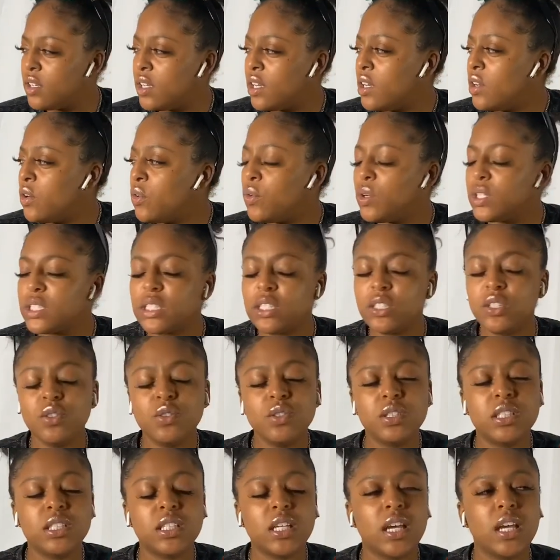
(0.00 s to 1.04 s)
what's the
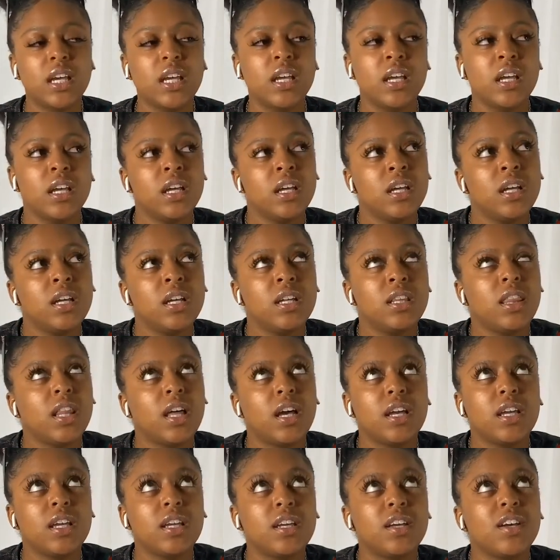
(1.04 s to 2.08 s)
dude say?
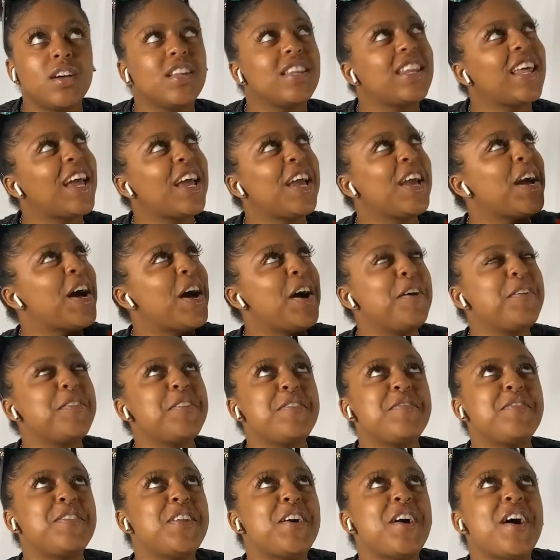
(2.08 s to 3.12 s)
Like, dang, I don't
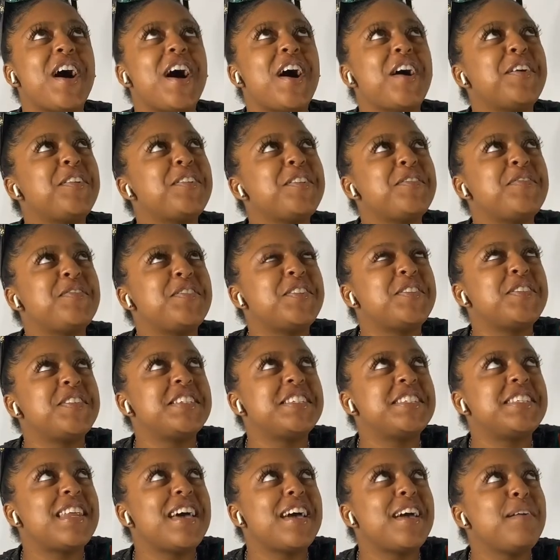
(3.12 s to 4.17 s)
even know
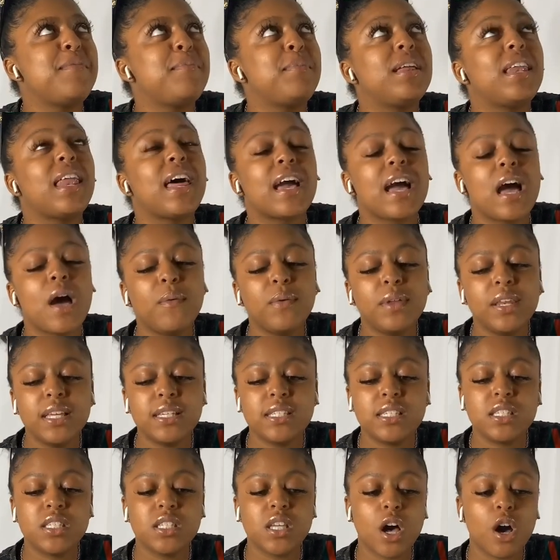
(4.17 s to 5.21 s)
his name, but like I would
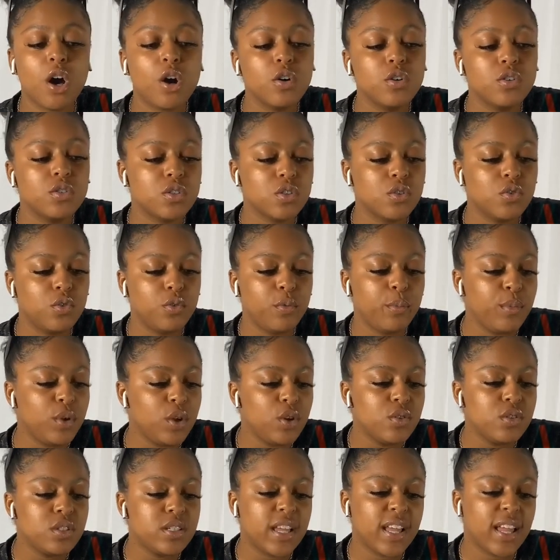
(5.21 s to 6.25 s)
listen to old school
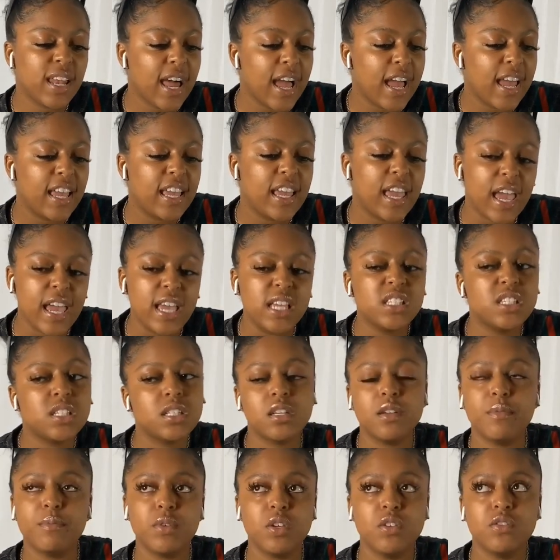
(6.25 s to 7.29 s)
music, like
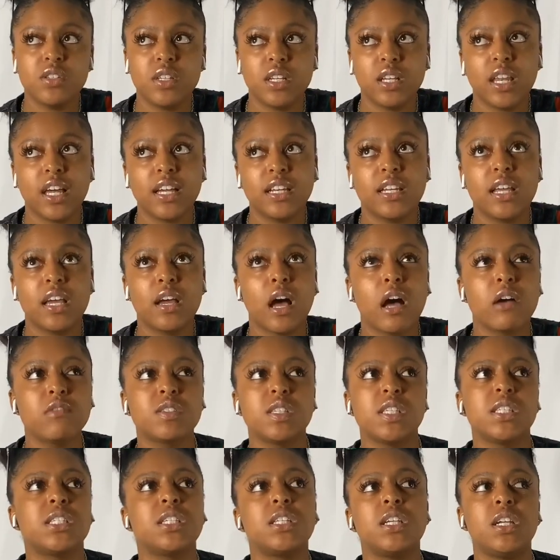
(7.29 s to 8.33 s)
gangster music, like that. I was
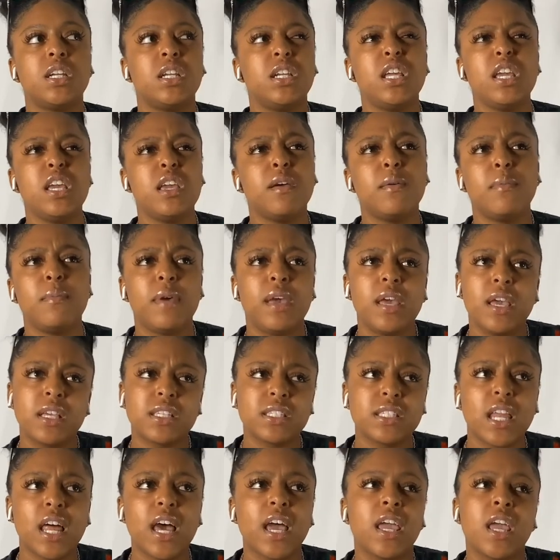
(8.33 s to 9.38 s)
listening to
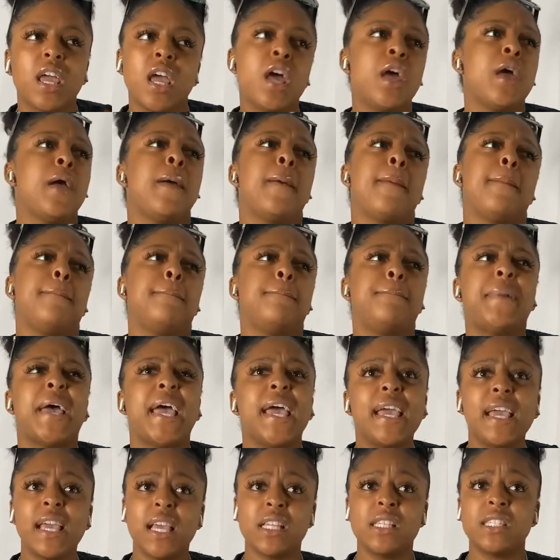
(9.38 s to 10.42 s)
DMX, like
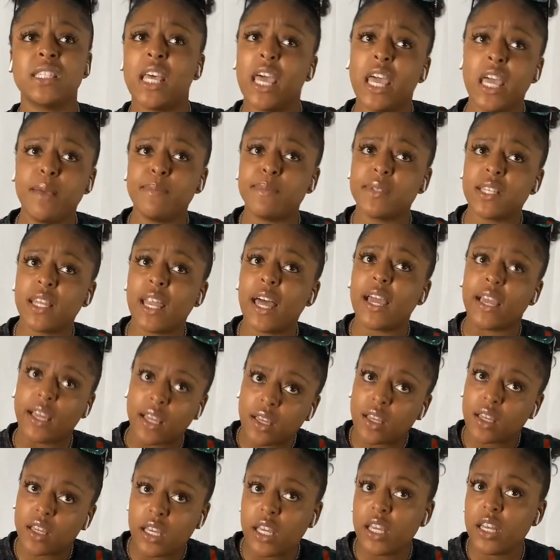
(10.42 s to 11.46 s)
banging tapes, like
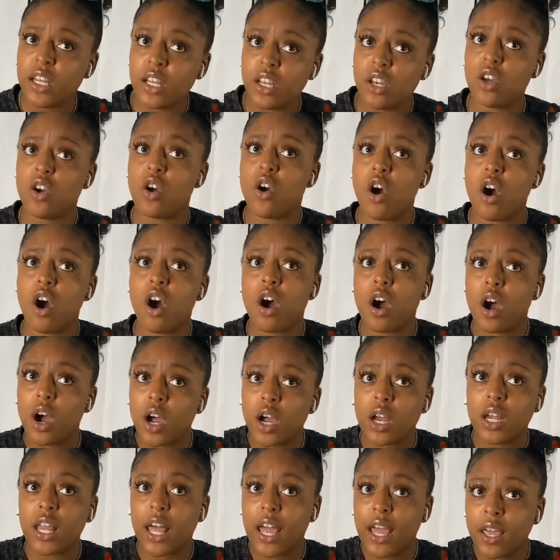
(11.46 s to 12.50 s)
getting in the
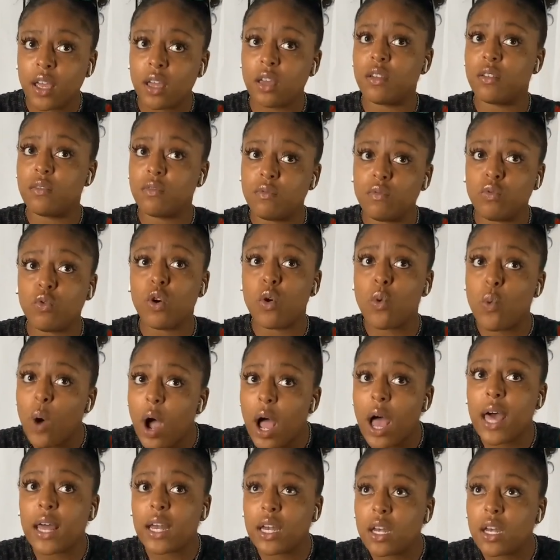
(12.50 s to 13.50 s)
car, like rewinding